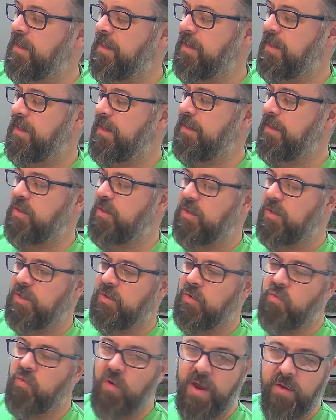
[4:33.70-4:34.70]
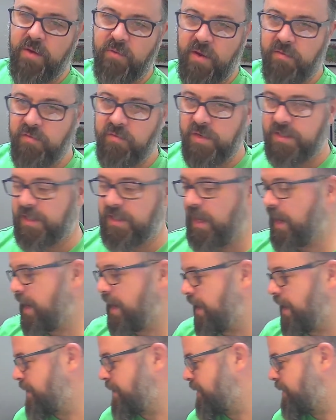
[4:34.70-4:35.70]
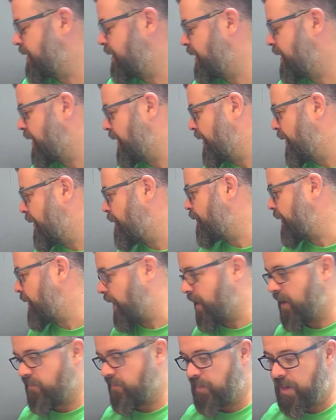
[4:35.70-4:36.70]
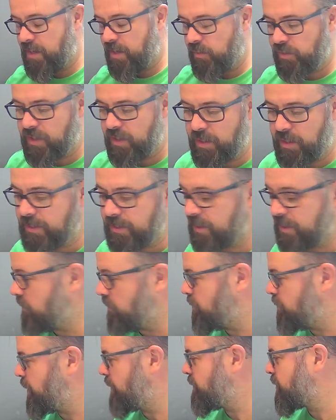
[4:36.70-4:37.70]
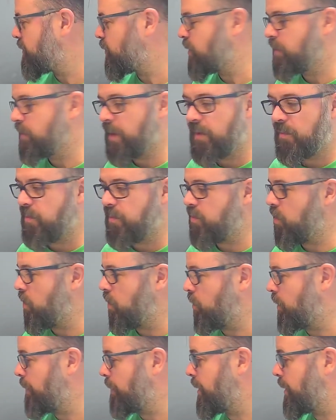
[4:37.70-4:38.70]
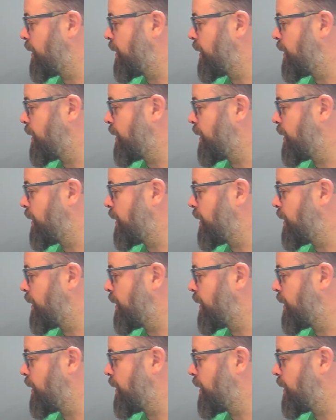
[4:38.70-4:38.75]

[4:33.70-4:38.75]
So it's a great reference guide, and I have been using that myself a bit for doing a bit of programming.